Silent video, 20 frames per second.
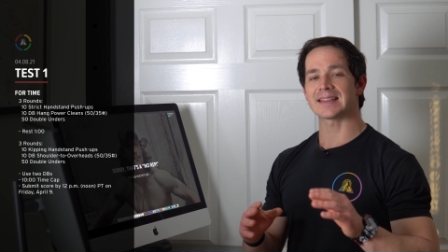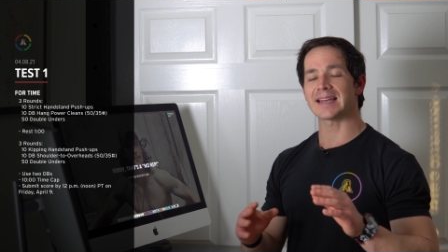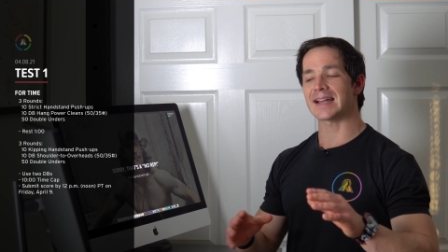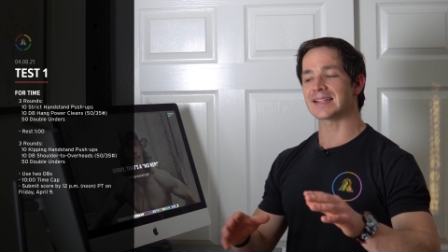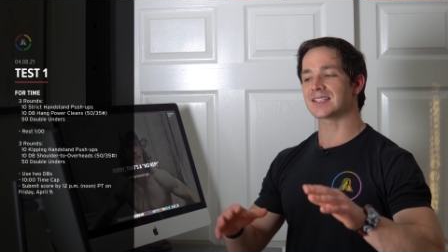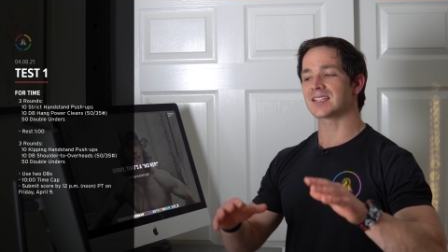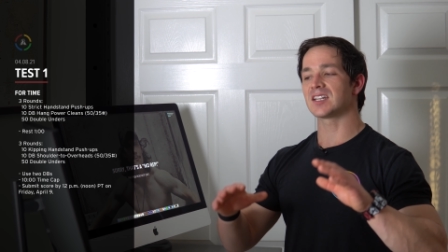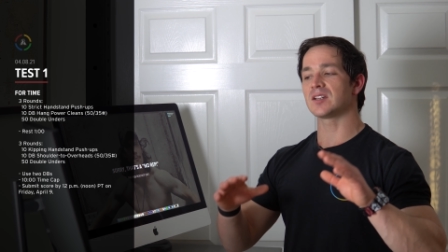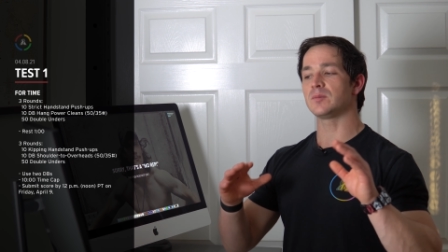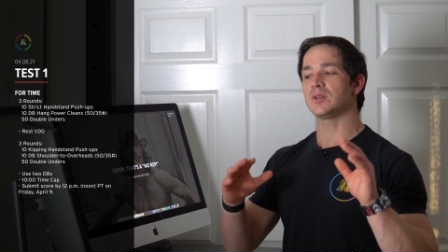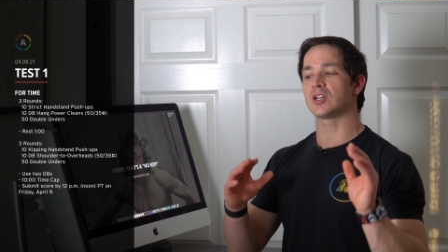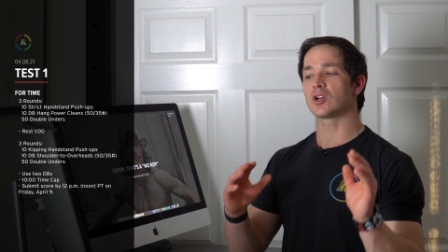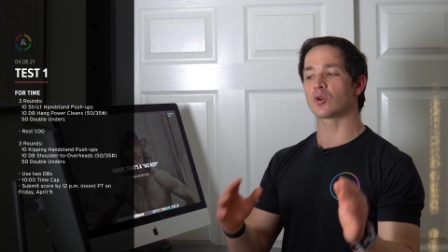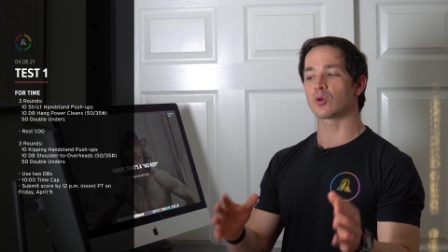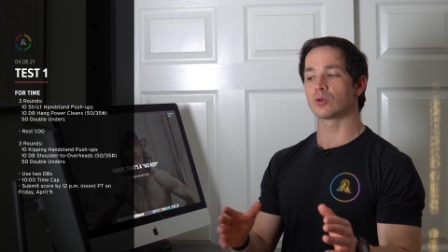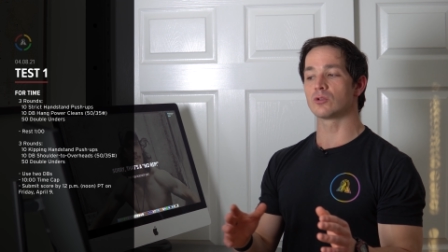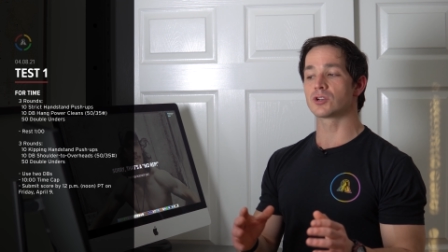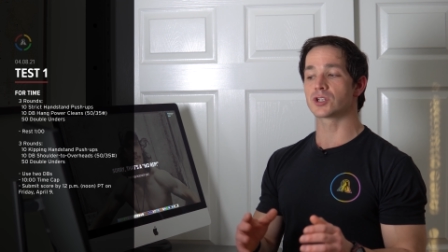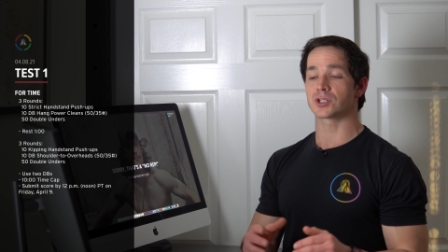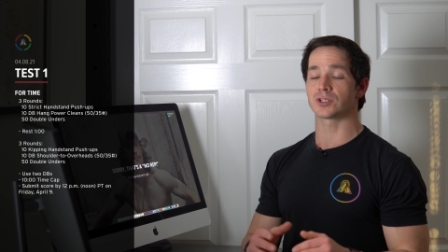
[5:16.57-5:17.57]
That's gonna be
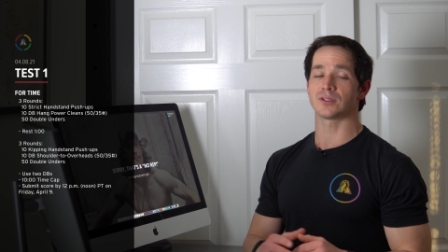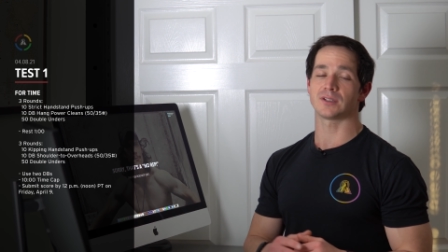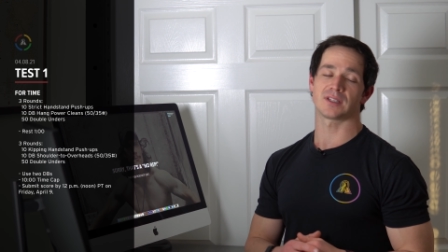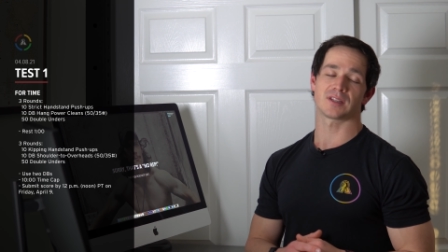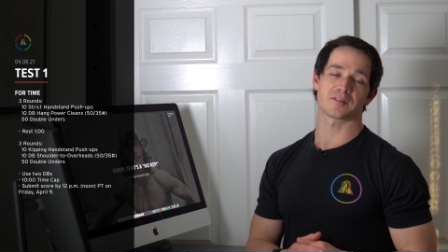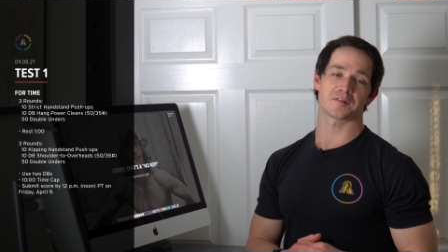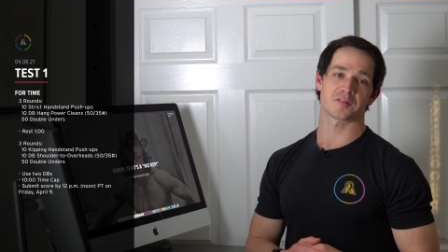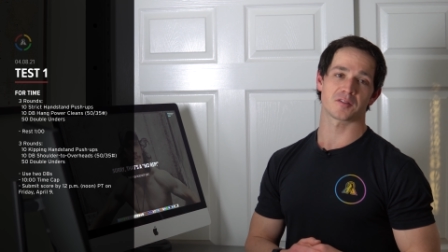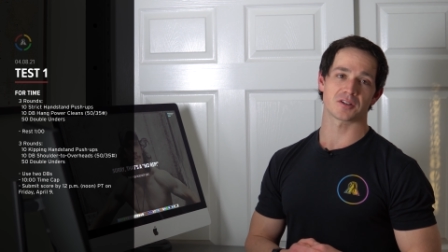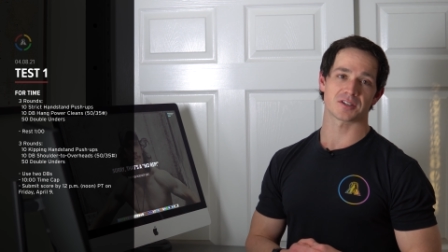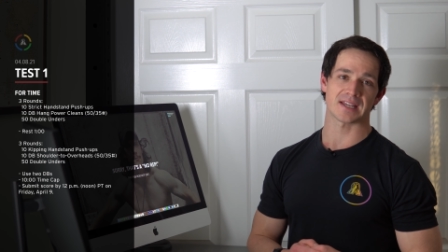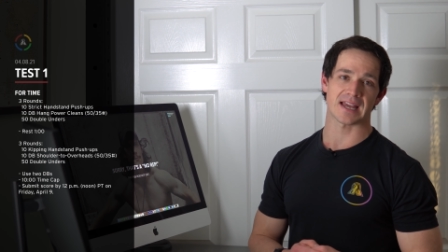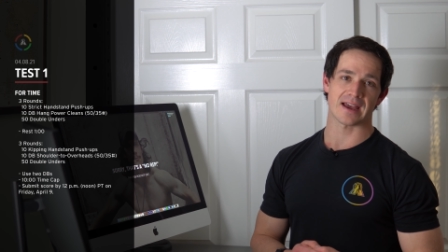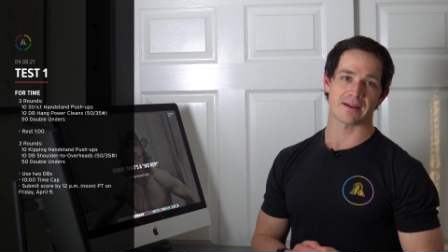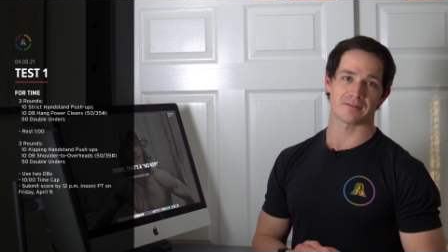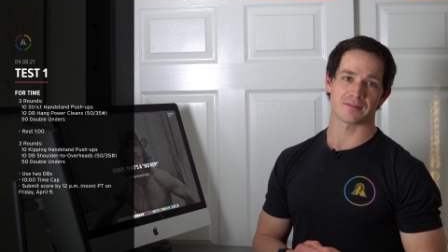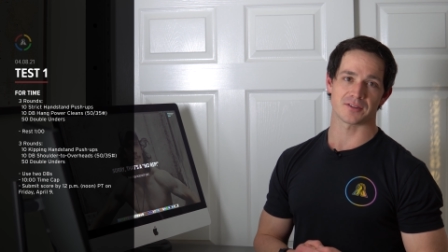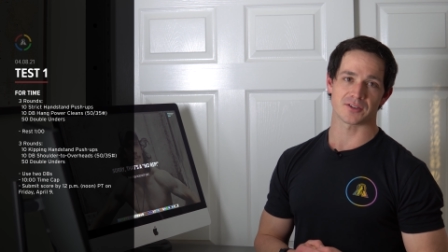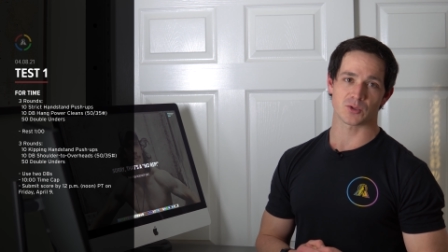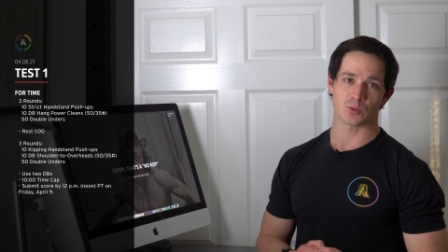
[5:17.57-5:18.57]
crucial in the first
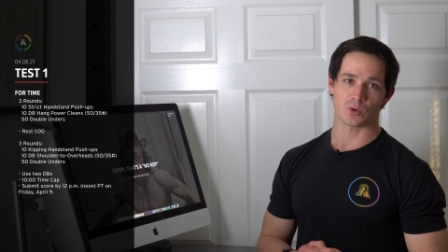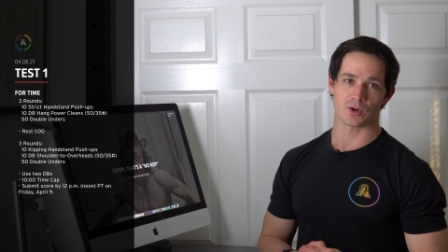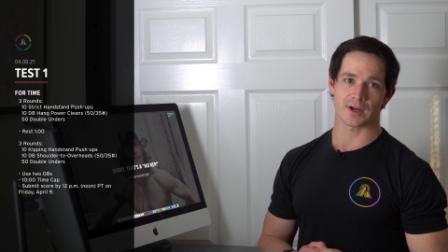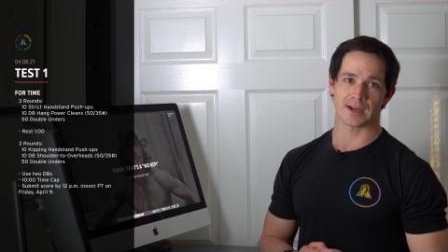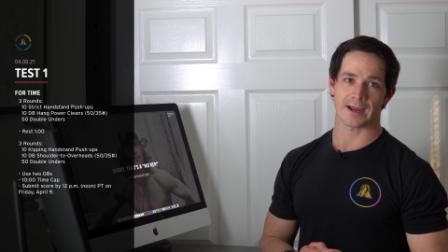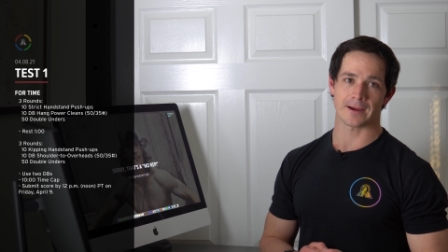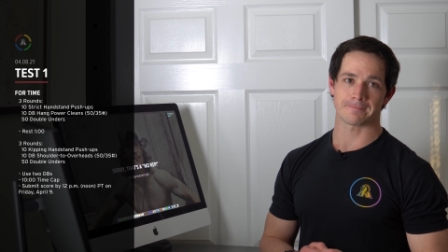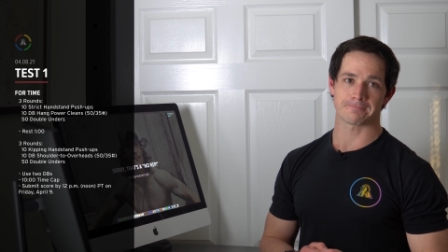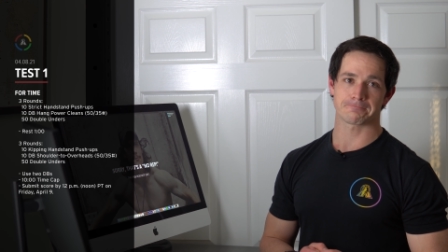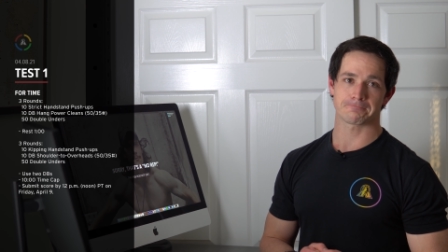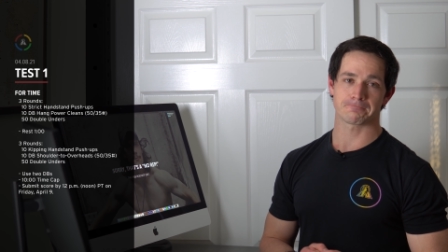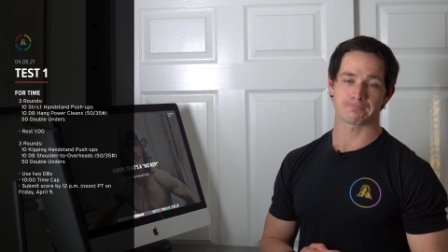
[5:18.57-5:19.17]
half of this workout.